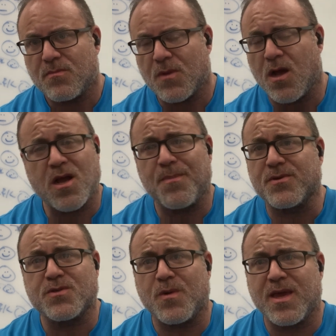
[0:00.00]
a
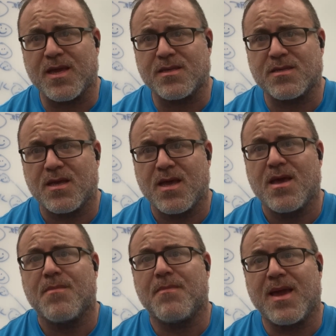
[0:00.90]
couple swings
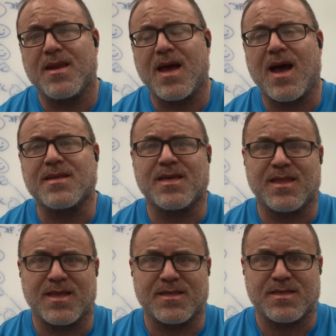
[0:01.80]
may not
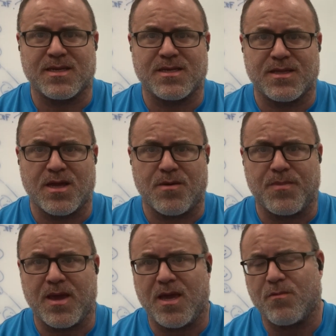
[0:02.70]
elicit their
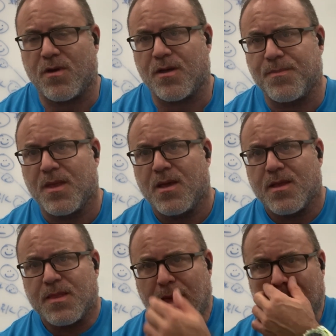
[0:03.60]
pain. Well,
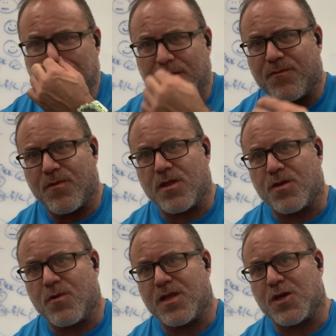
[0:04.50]
that can be really,
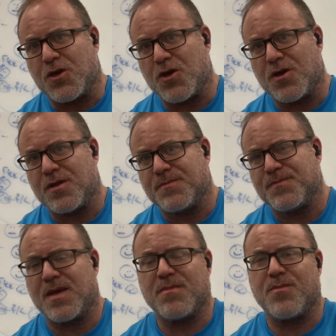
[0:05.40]
really good
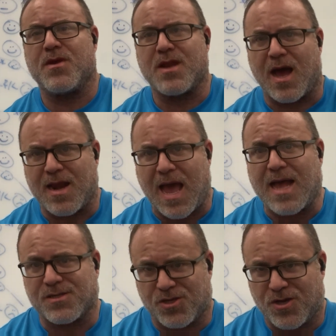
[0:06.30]
and maybe not
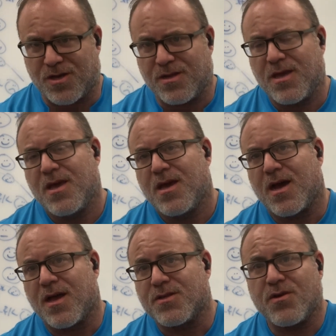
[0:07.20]
as good.
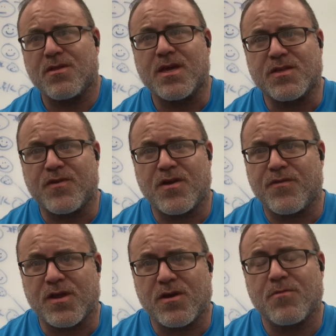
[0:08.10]
It certainly is very,
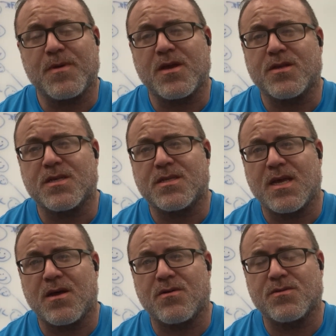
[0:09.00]
very good because it
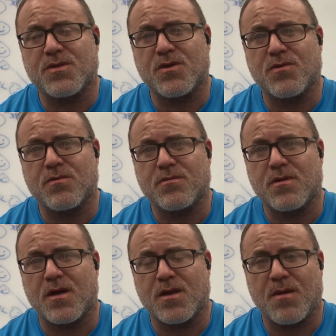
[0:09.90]
tells you
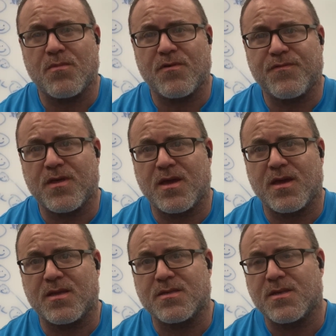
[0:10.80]
a number of
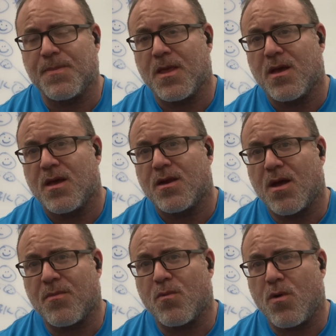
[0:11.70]
things.
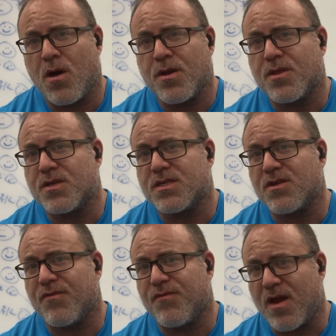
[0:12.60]
Number one, the
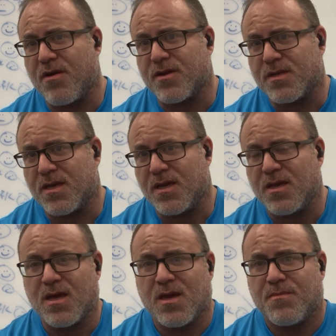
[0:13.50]
severity,
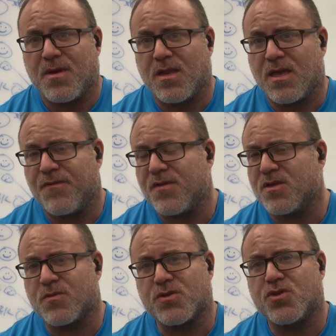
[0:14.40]
meaning if
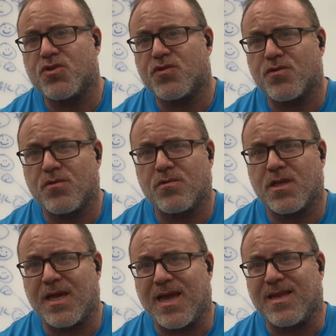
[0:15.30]
this was truly a